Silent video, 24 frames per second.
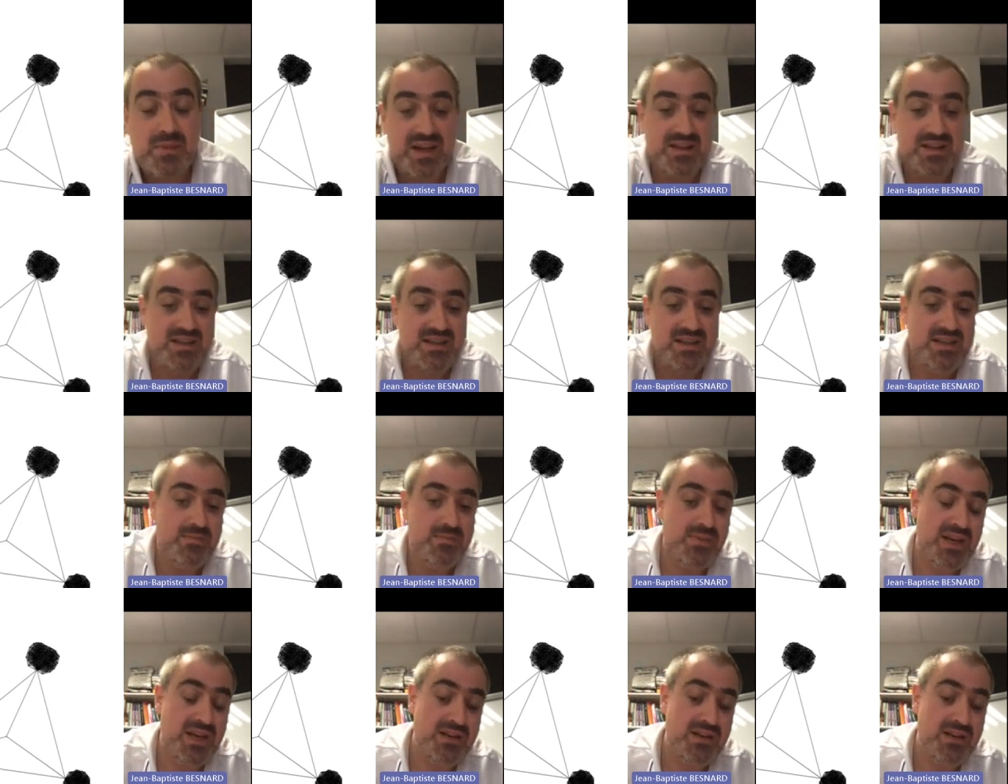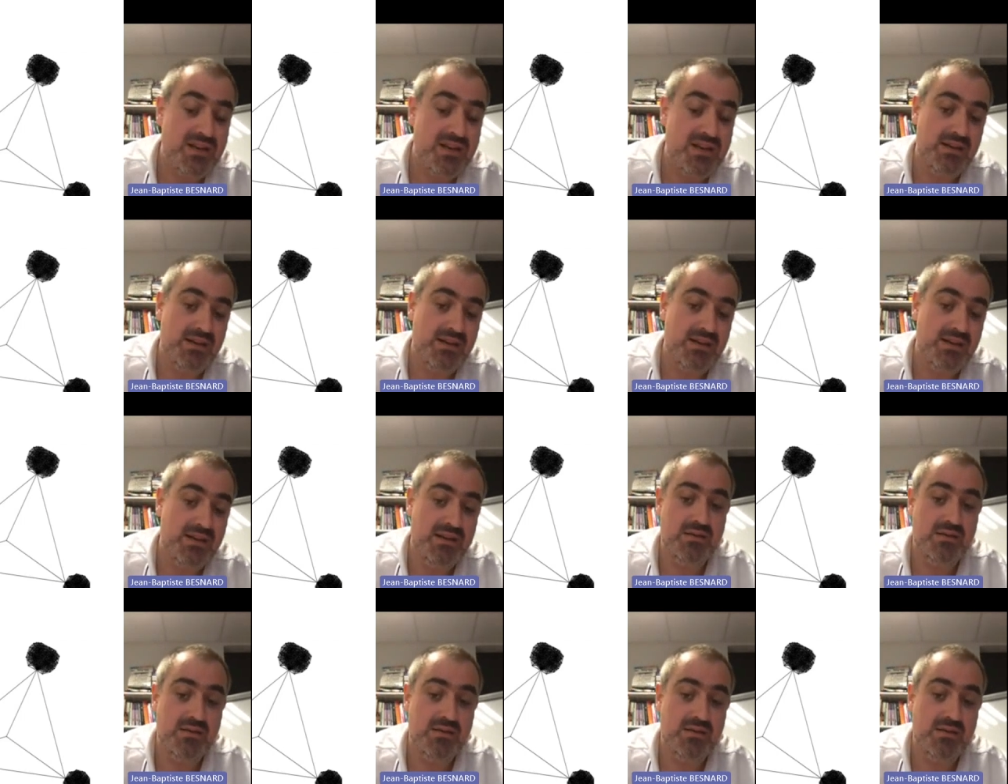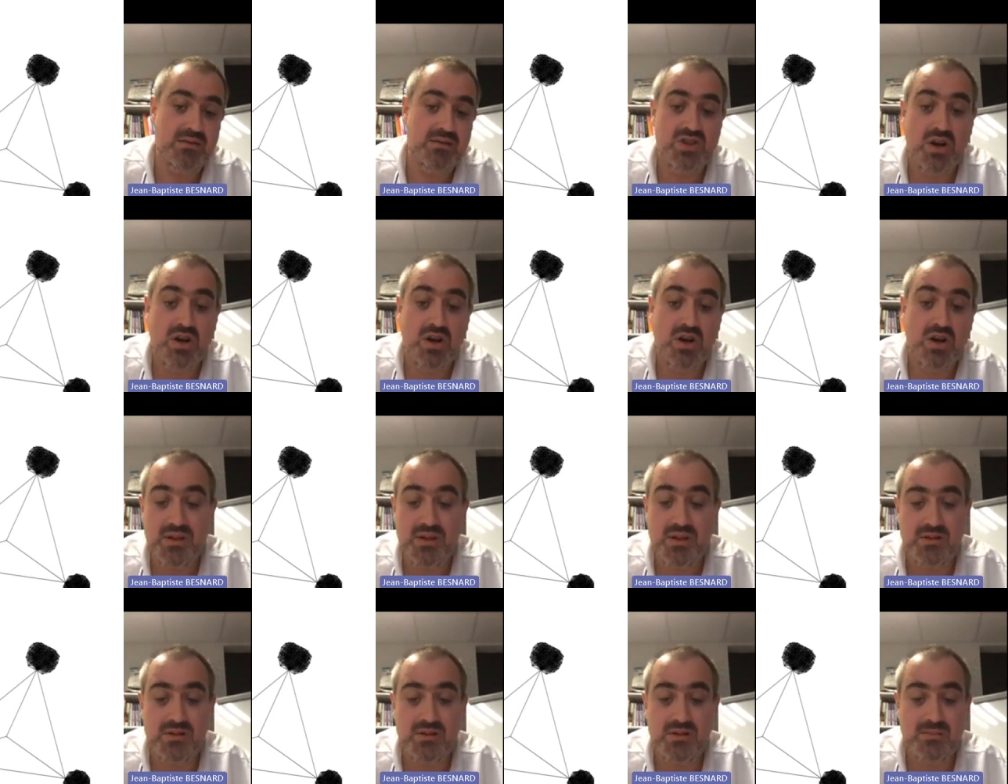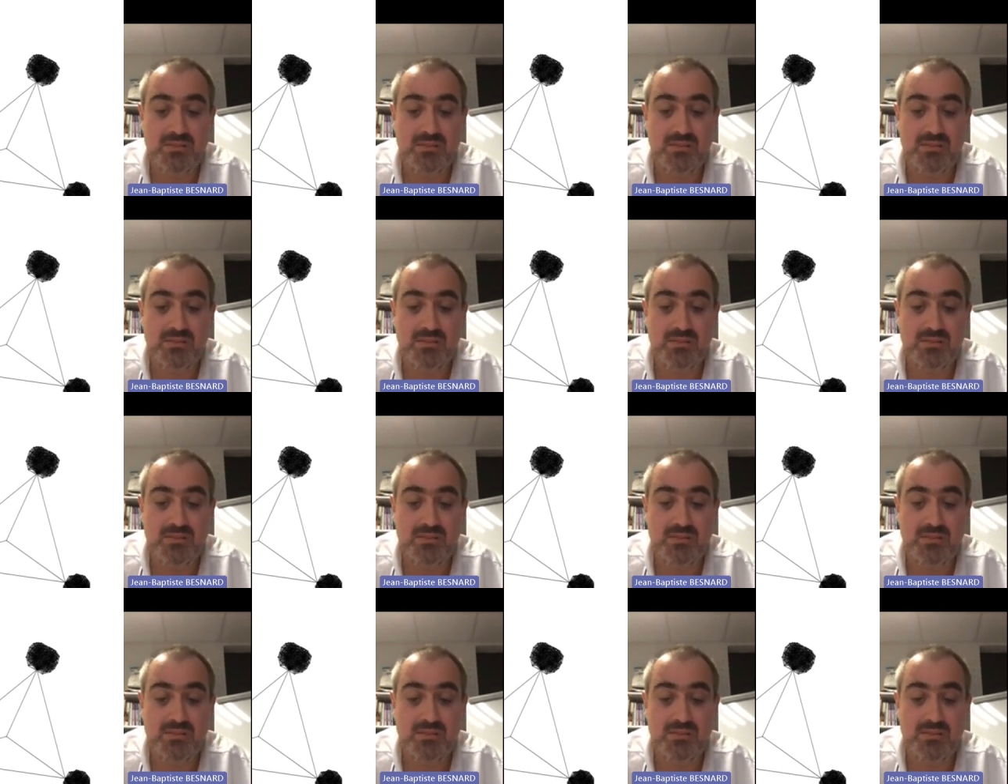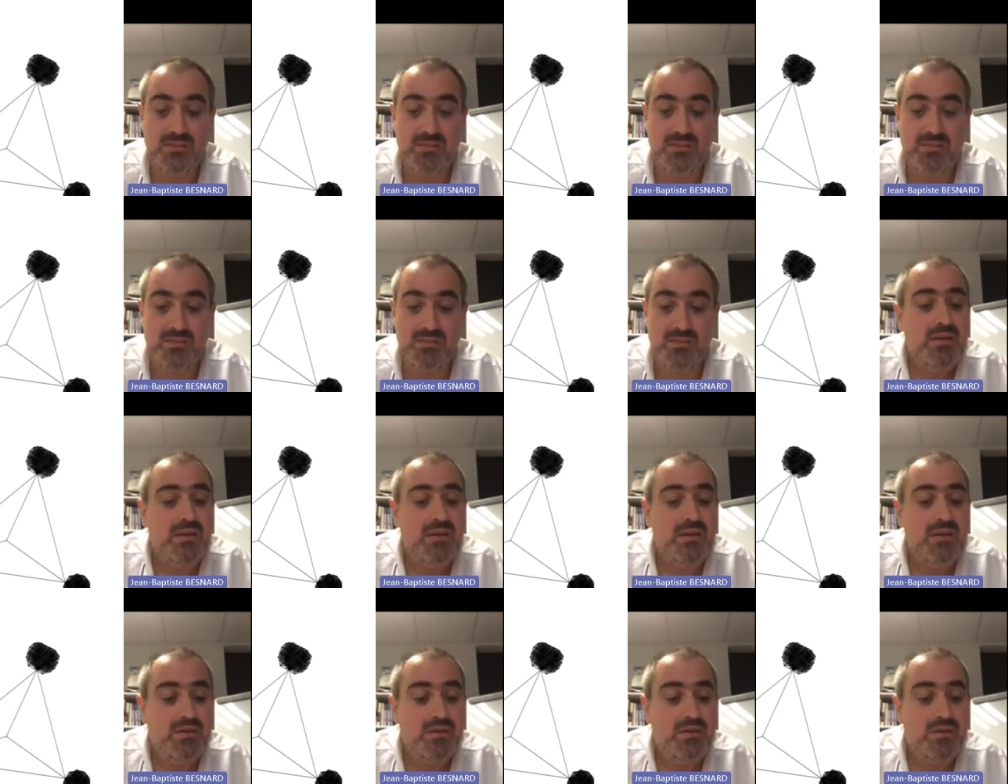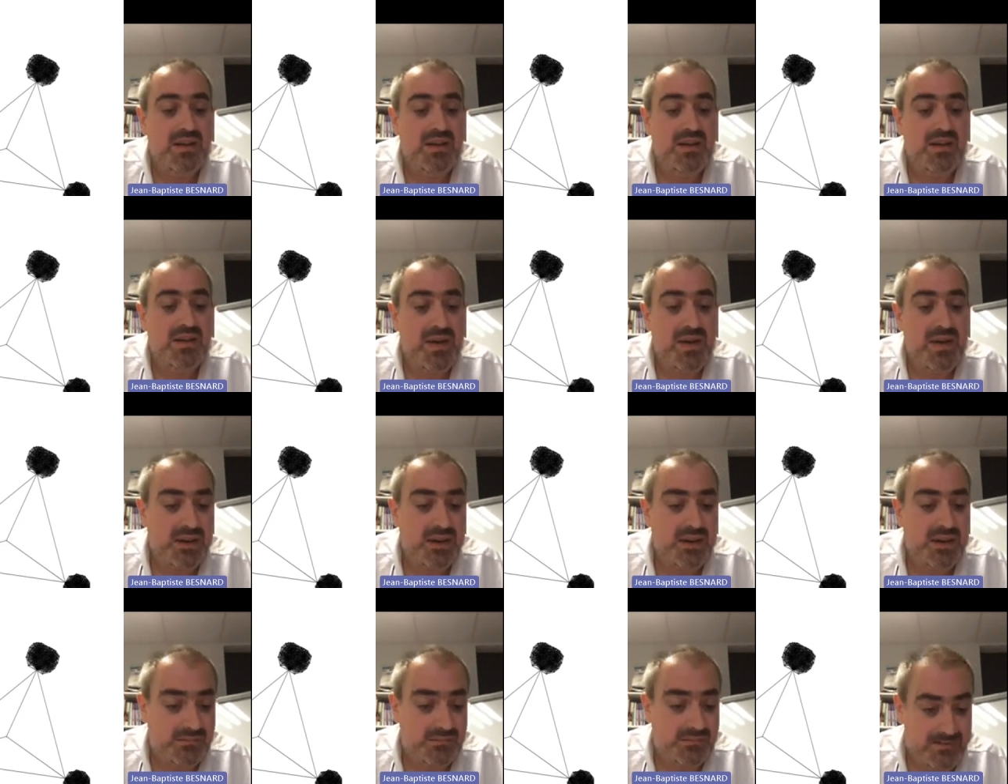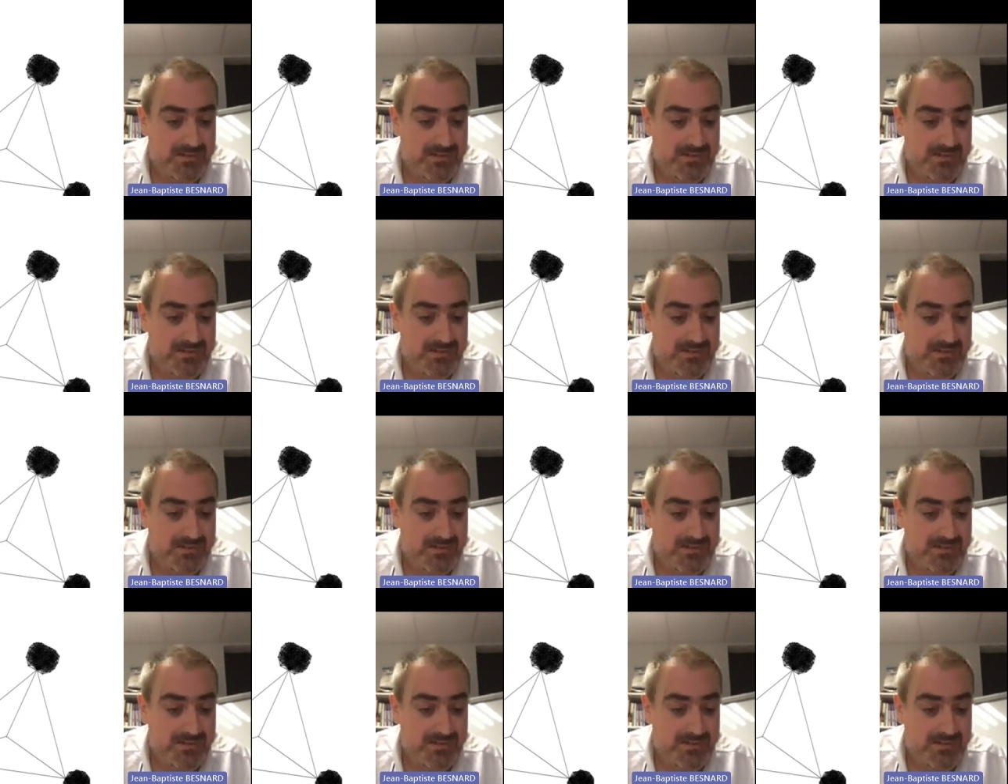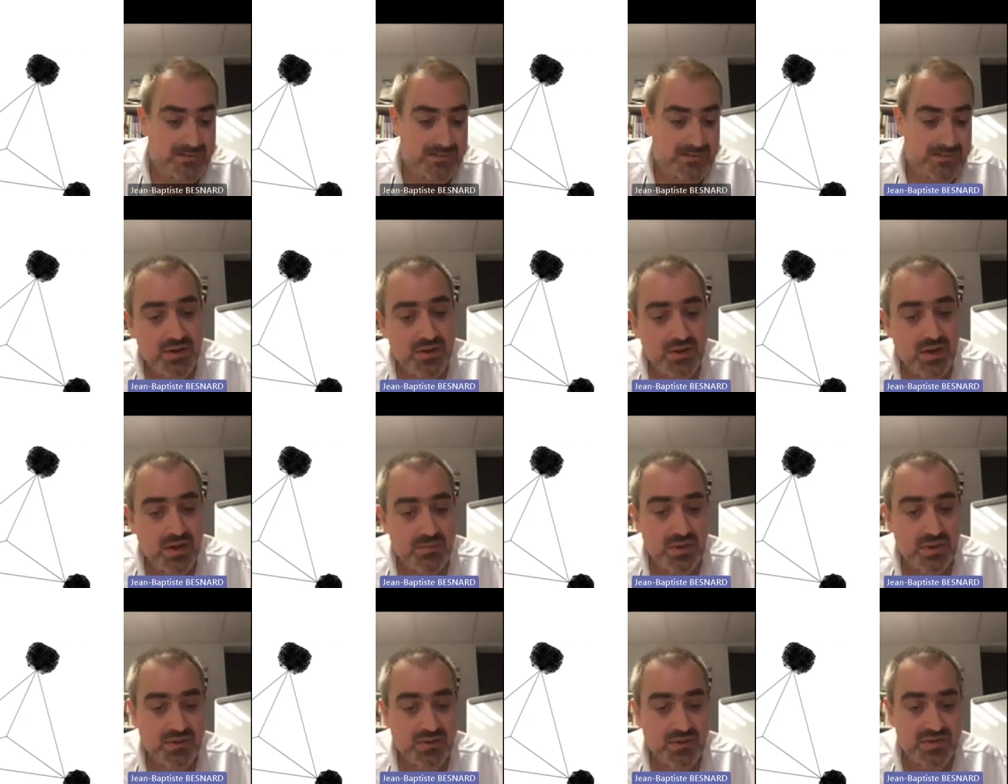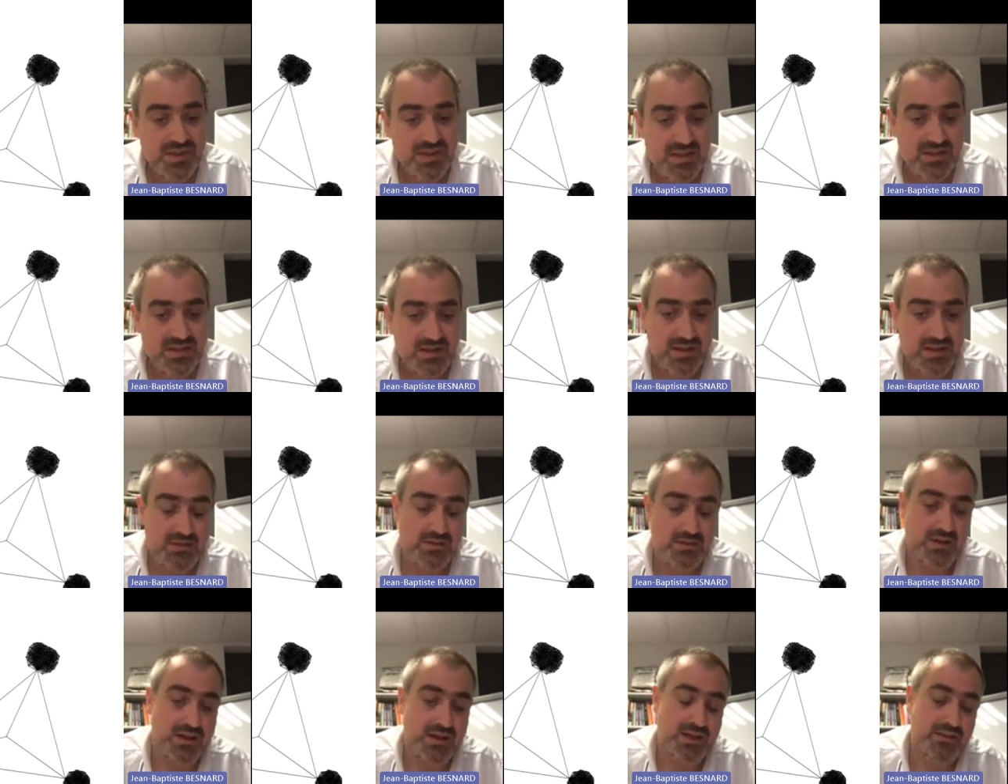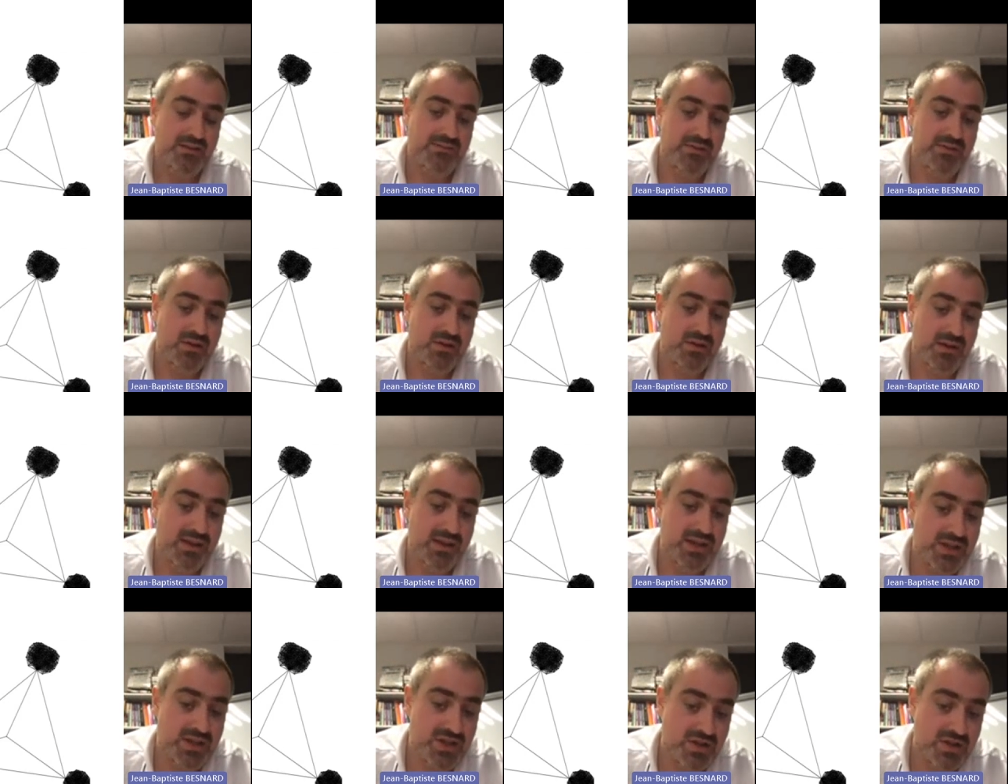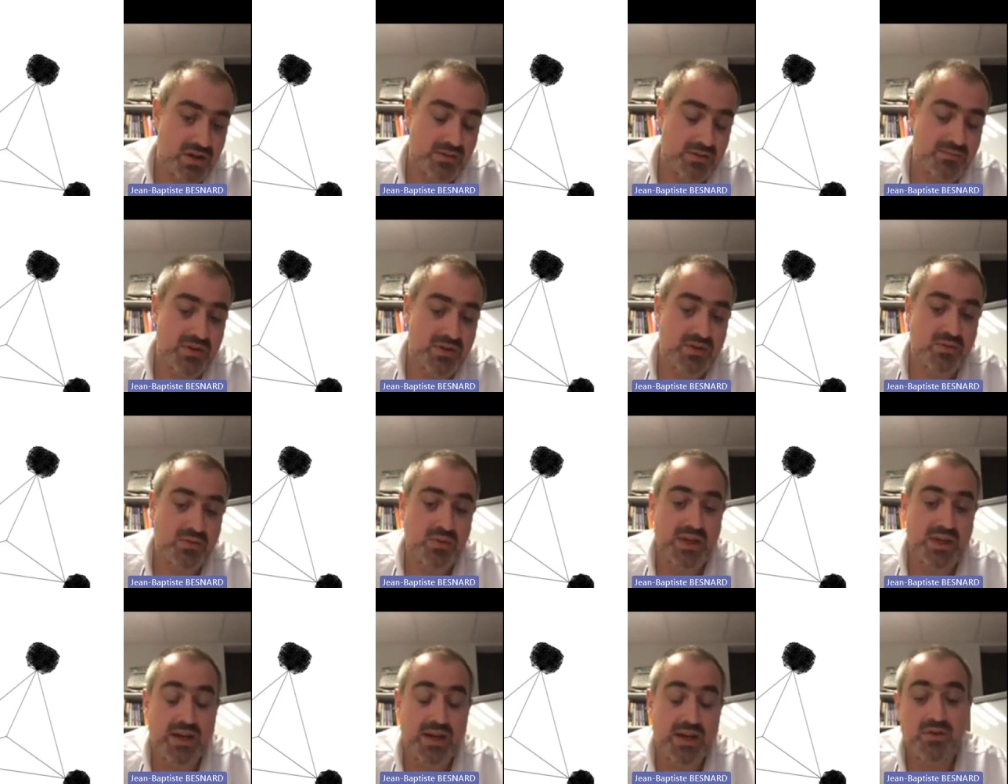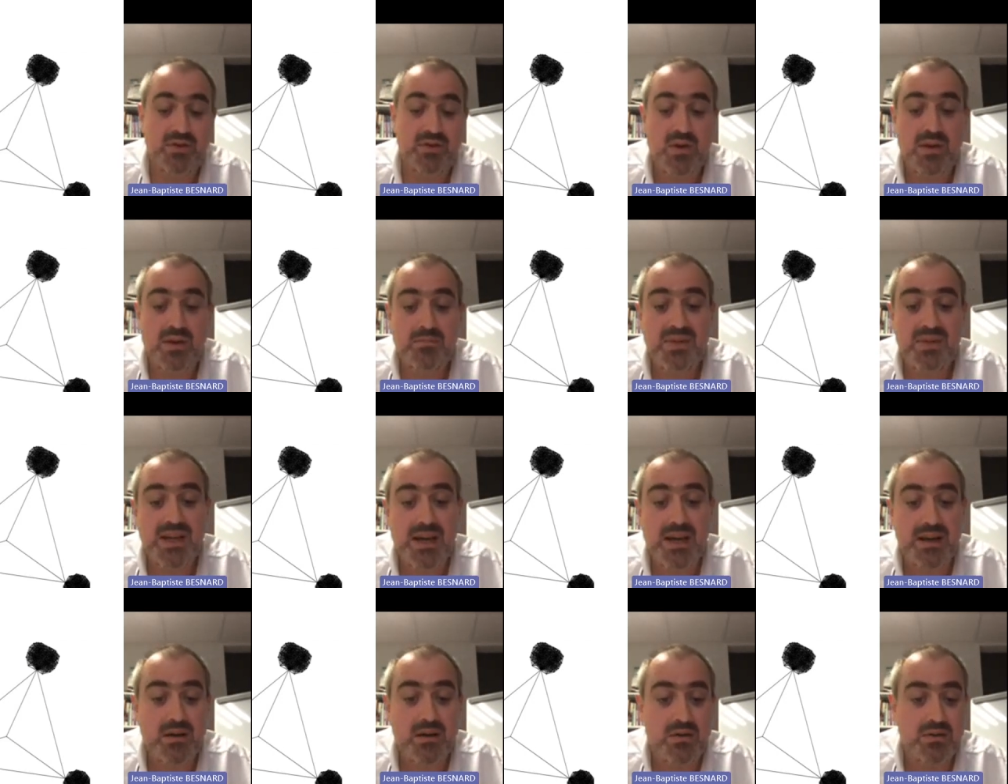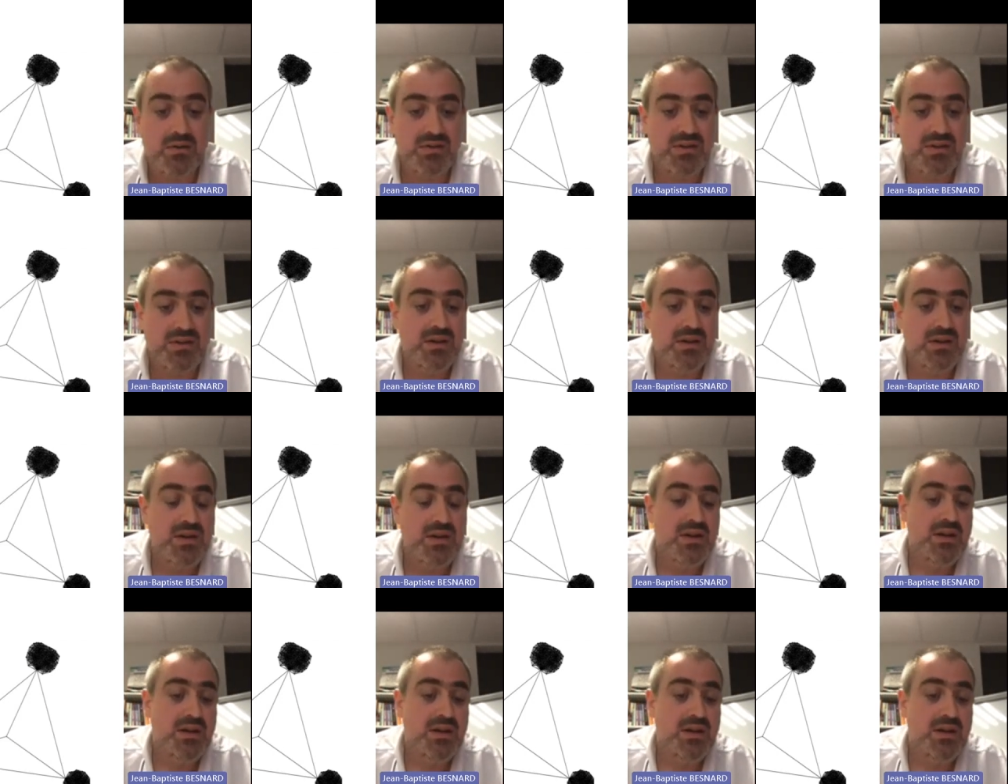participating in the jobs on the machine in a unique manner. And on top of this, naturally, for each job, we have the MPI rank